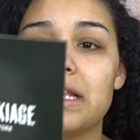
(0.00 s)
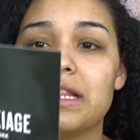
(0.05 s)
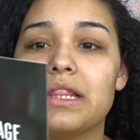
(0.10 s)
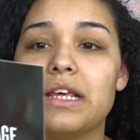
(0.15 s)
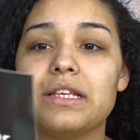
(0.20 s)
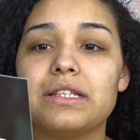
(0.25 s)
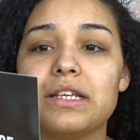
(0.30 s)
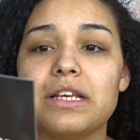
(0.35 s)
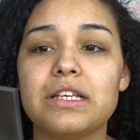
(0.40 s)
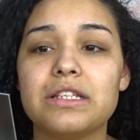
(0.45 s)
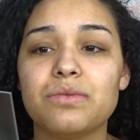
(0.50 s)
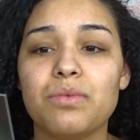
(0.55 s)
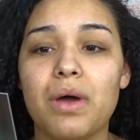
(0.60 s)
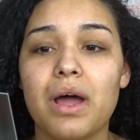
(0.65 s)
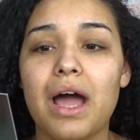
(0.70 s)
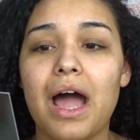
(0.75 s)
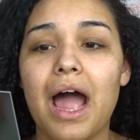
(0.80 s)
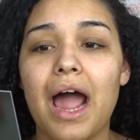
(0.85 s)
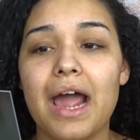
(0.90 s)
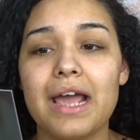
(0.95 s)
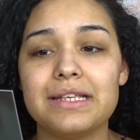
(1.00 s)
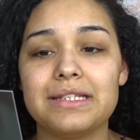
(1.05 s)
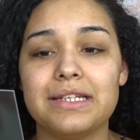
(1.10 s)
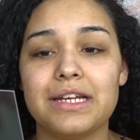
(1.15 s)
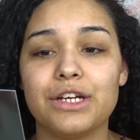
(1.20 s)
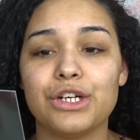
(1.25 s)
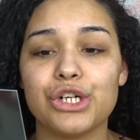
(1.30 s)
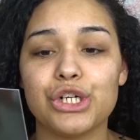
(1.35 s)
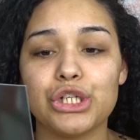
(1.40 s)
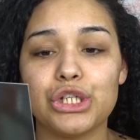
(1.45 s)
this is what high
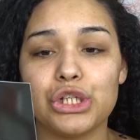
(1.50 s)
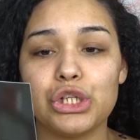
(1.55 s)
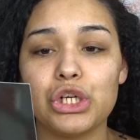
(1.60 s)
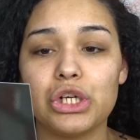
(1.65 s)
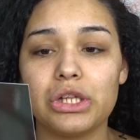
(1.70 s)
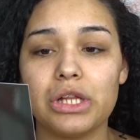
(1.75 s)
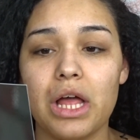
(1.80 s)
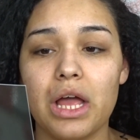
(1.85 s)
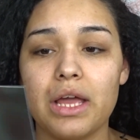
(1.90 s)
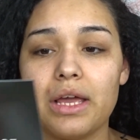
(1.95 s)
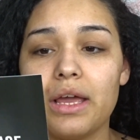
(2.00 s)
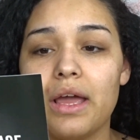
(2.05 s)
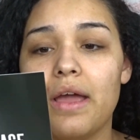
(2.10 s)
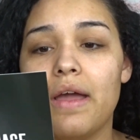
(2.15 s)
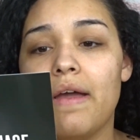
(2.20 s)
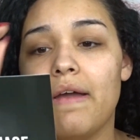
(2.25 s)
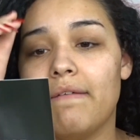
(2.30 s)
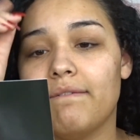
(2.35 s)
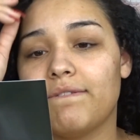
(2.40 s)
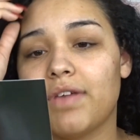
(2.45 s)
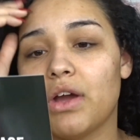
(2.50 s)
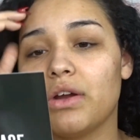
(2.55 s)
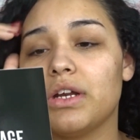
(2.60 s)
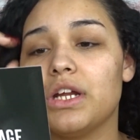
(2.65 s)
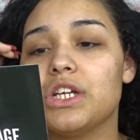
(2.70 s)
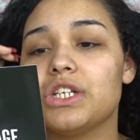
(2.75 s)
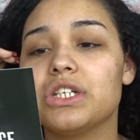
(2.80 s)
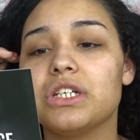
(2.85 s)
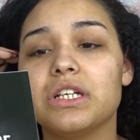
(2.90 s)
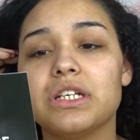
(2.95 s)
standards look like.
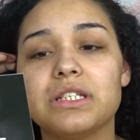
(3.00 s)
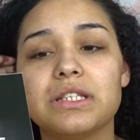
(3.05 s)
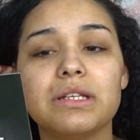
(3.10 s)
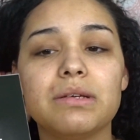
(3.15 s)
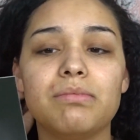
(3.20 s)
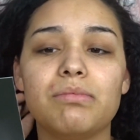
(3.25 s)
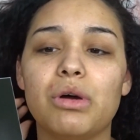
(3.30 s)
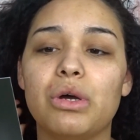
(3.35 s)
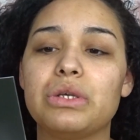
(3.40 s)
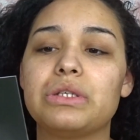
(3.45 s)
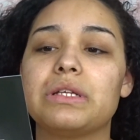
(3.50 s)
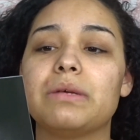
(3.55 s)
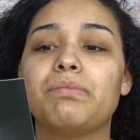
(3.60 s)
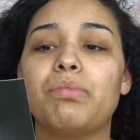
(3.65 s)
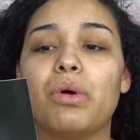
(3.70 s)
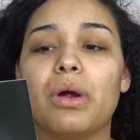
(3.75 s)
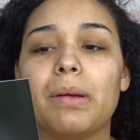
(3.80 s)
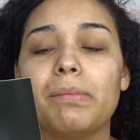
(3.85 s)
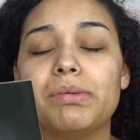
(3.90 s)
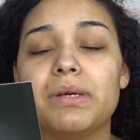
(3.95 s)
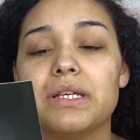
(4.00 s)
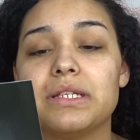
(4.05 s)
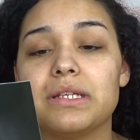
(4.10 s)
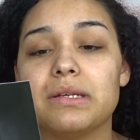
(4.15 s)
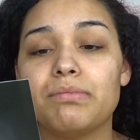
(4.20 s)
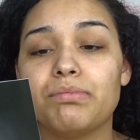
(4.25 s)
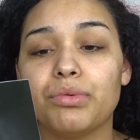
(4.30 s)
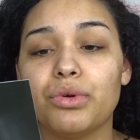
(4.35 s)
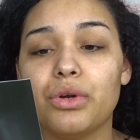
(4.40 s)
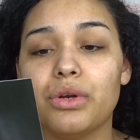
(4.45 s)
Foundation is the most important piece
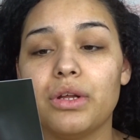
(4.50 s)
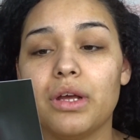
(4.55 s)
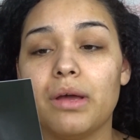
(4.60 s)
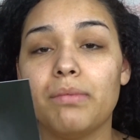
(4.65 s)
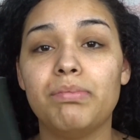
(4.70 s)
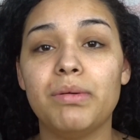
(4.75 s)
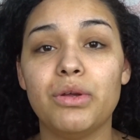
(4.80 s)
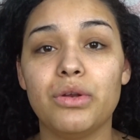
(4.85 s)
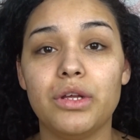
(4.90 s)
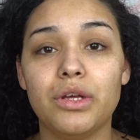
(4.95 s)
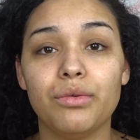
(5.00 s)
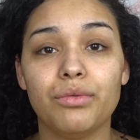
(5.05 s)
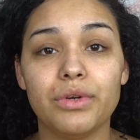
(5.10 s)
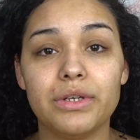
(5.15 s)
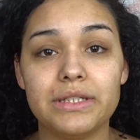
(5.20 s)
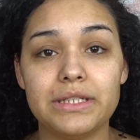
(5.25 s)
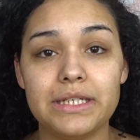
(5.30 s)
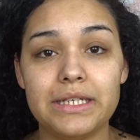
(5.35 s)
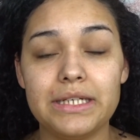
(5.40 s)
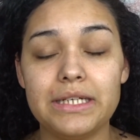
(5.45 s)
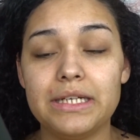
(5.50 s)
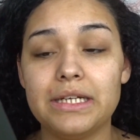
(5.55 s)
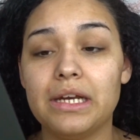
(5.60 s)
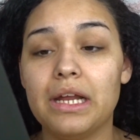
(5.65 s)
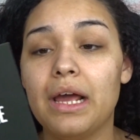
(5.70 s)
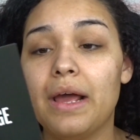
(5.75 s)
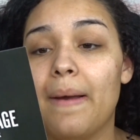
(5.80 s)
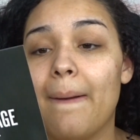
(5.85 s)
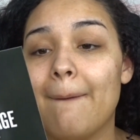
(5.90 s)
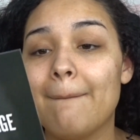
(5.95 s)
in a beauty
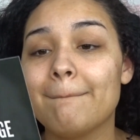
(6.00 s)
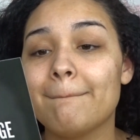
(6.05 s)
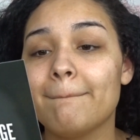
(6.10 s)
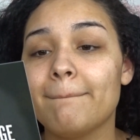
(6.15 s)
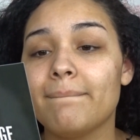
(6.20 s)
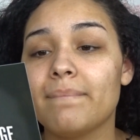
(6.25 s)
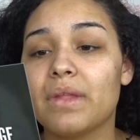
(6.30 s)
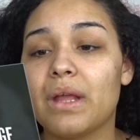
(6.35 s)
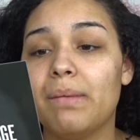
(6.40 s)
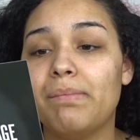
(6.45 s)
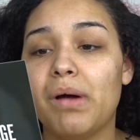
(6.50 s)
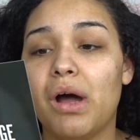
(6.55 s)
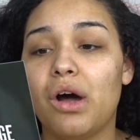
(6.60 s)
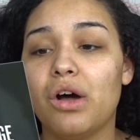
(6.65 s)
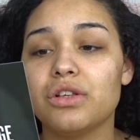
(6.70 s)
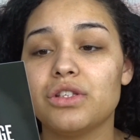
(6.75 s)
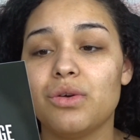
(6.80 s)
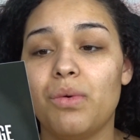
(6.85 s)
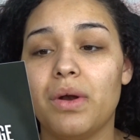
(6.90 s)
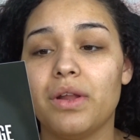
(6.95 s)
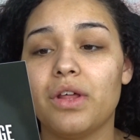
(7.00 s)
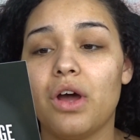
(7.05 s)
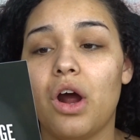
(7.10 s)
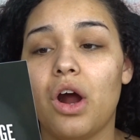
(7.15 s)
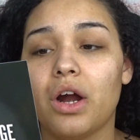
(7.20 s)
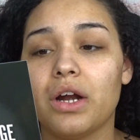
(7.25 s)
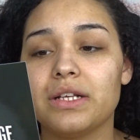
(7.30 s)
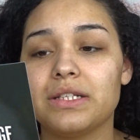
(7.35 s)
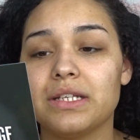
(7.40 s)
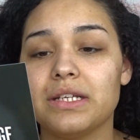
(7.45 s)
routine, but also one of the
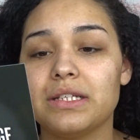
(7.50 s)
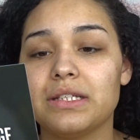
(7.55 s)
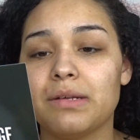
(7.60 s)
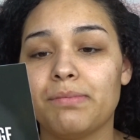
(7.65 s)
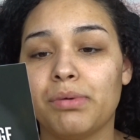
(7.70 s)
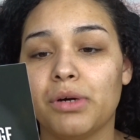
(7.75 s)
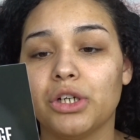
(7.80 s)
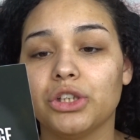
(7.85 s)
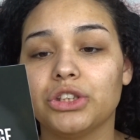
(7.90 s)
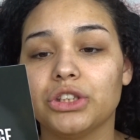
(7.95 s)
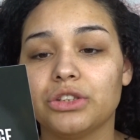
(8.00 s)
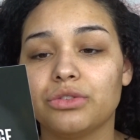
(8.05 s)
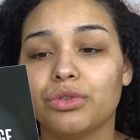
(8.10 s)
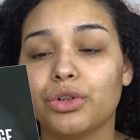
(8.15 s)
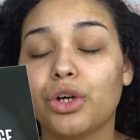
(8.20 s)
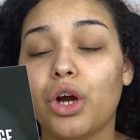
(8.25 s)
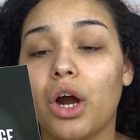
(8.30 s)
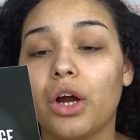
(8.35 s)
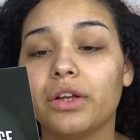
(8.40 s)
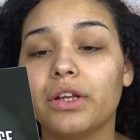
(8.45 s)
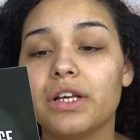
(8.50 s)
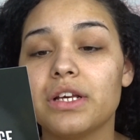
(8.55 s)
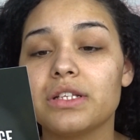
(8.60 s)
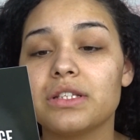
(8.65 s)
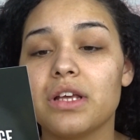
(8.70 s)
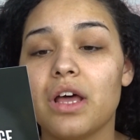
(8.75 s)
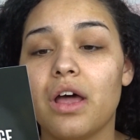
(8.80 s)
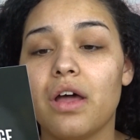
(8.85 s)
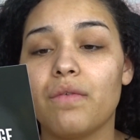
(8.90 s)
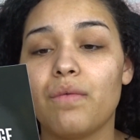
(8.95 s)
hardest things to purchase.
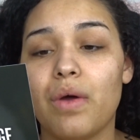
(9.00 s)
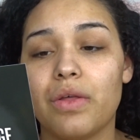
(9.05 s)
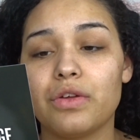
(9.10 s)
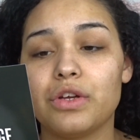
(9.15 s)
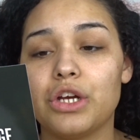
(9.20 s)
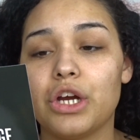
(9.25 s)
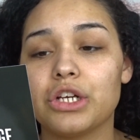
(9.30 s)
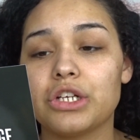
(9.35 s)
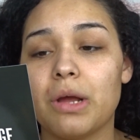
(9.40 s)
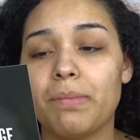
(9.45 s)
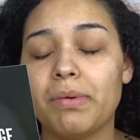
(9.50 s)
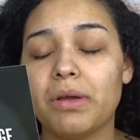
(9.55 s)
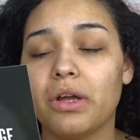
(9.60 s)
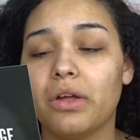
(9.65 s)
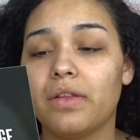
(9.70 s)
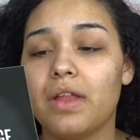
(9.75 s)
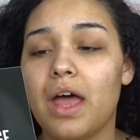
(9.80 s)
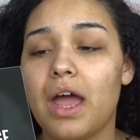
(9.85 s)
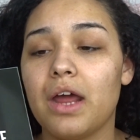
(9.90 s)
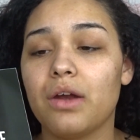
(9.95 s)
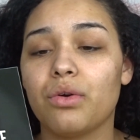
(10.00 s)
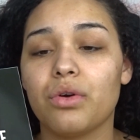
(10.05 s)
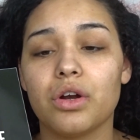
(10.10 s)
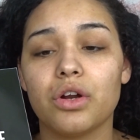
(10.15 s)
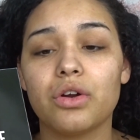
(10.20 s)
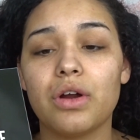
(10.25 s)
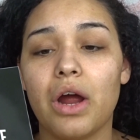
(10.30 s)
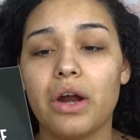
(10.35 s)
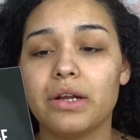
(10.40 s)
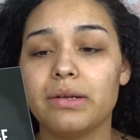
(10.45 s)
Regardless of whether you're shopping online or on a
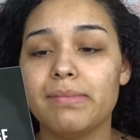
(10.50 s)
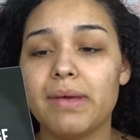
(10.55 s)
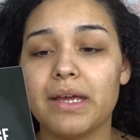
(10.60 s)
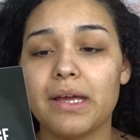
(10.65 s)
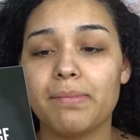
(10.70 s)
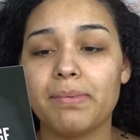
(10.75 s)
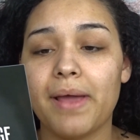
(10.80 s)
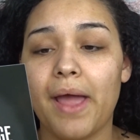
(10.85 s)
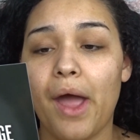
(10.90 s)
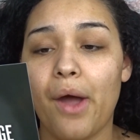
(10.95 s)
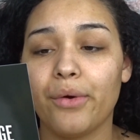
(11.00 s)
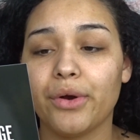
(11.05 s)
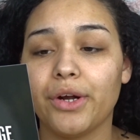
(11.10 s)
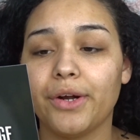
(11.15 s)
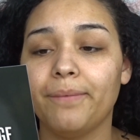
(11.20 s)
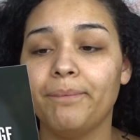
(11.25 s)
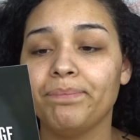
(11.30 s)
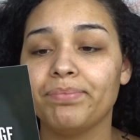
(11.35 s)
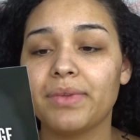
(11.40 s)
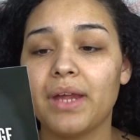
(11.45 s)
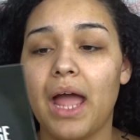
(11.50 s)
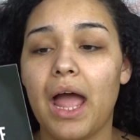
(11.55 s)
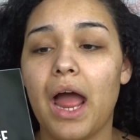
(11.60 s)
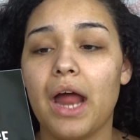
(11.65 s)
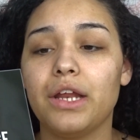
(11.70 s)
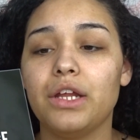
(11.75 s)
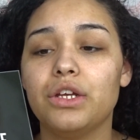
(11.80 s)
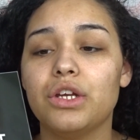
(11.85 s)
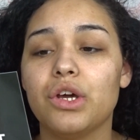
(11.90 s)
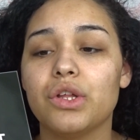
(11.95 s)
crowded makeup counter, how
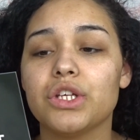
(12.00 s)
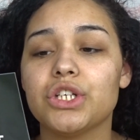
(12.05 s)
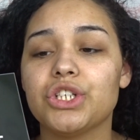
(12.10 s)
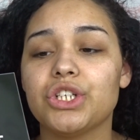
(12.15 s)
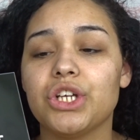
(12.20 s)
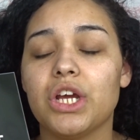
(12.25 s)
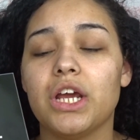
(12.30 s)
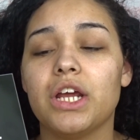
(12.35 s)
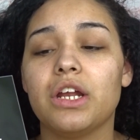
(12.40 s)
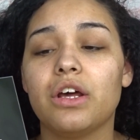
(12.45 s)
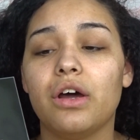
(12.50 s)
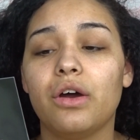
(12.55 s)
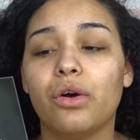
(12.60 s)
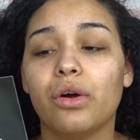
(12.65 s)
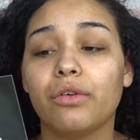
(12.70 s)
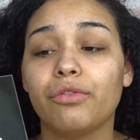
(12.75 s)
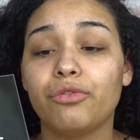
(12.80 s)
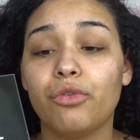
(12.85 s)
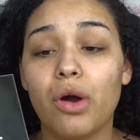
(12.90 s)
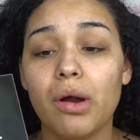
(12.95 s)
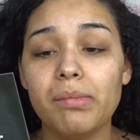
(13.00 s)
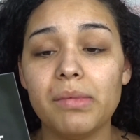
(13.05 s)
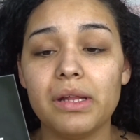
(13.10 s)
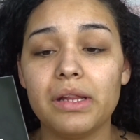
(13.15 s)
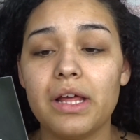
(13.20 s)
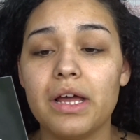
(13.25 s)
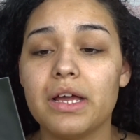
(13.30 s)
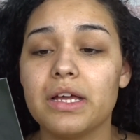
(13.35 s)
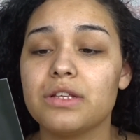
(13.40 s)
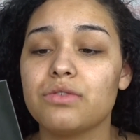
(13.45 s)
do you know the shade or
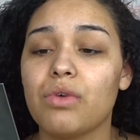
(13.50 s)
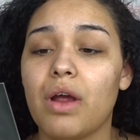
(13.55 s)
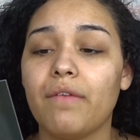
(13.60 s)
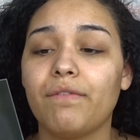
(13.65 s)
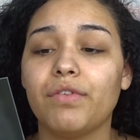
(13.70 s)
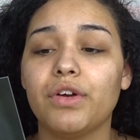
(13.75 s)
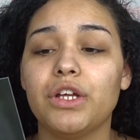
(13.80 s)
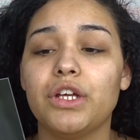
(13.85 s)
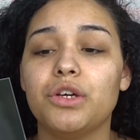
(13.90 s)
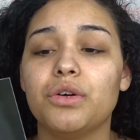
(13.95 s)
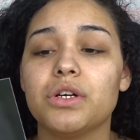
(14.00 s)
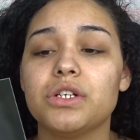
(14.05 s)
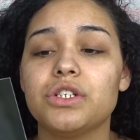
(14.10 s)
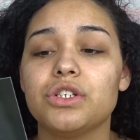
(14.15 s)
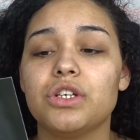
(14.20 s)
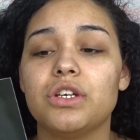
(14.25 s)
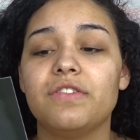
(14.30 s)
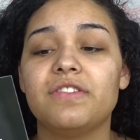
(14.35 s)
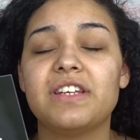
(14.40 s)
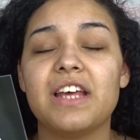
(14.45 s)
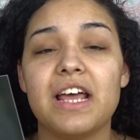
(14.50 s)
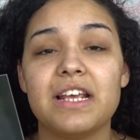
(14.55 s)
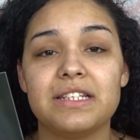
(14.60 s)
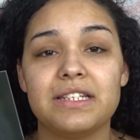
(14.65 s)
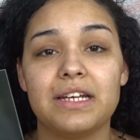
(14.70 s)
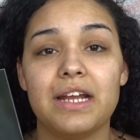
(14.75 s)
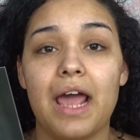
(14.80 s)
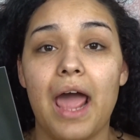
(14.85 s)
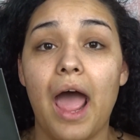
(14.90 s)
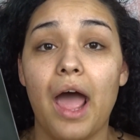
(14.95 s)
formula is right for you until you've
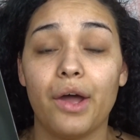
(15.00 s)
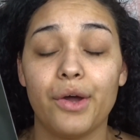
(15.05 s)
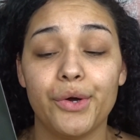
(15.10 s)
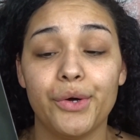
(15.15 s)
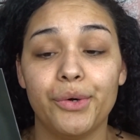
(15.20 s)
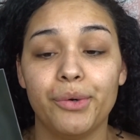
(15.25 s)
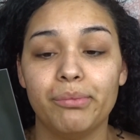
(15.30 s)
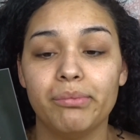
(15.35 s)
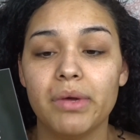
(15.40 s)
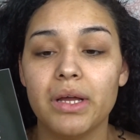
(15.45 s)
tested it at home?